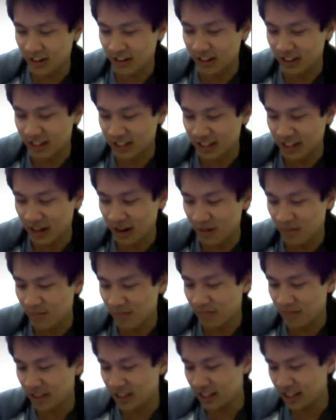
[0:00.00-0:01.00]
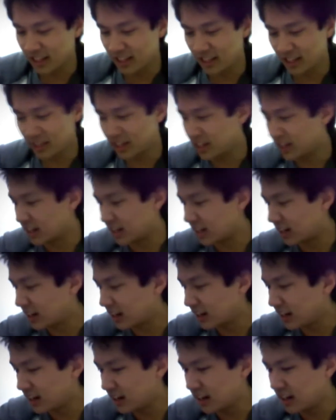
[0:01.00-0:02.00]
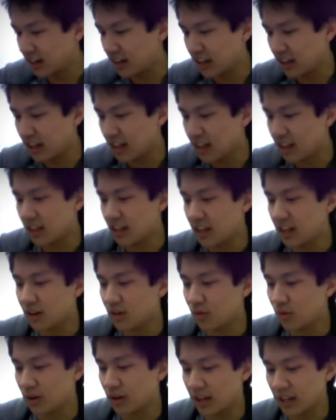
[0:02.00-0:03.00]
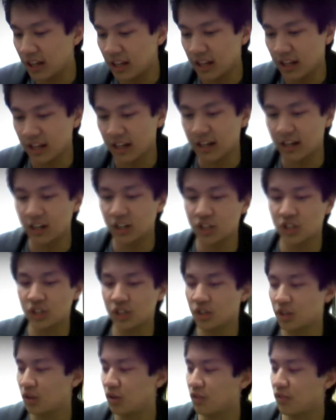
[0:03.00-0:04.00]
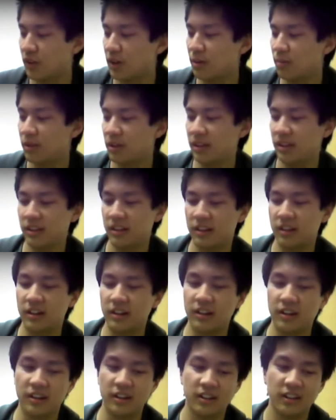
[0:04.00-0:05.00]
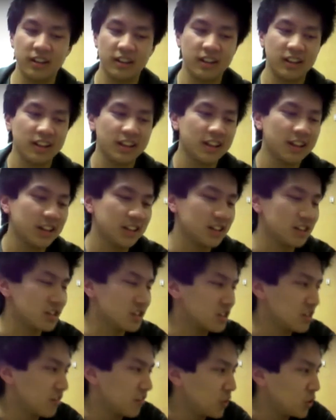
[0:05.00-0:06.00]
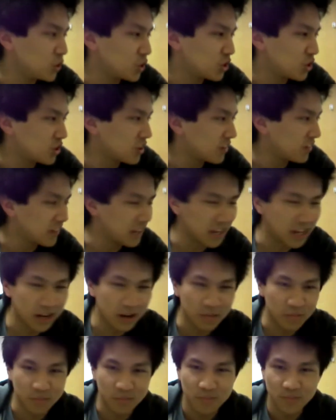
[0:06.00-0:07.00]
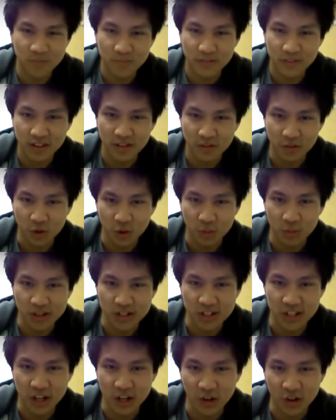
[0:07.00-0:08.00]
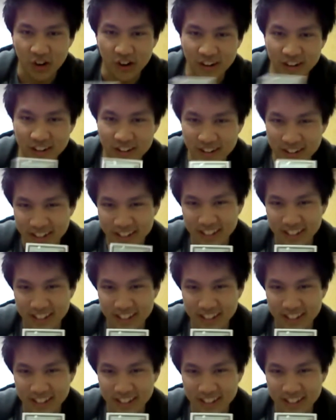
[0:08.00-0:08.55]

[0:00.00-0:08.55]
All the time. And then in addition to the new family, this is the future of the game, Formula Synchron.